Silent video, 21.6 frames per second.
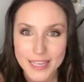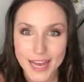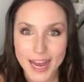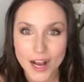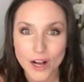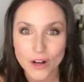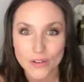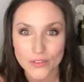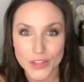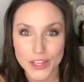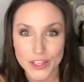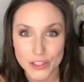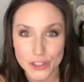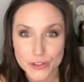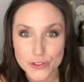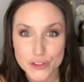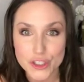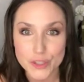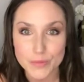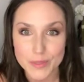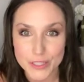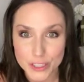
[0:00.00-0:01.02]
out that you
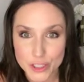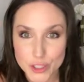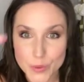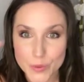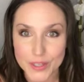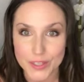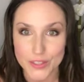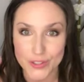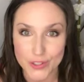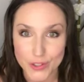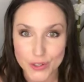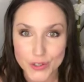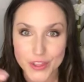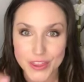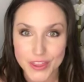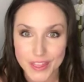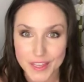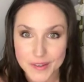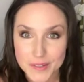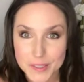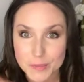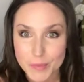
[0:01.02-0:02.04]
should be doing certain
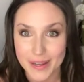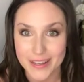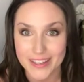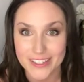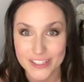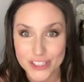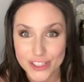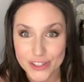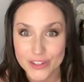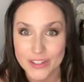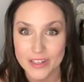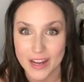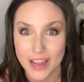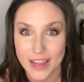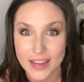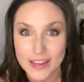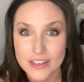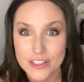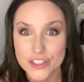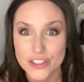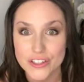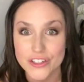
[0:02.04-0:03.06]
things by a certain
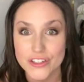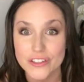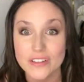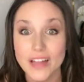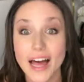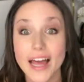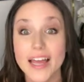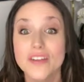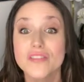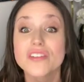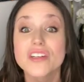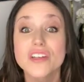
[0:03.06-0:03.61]
age in your life.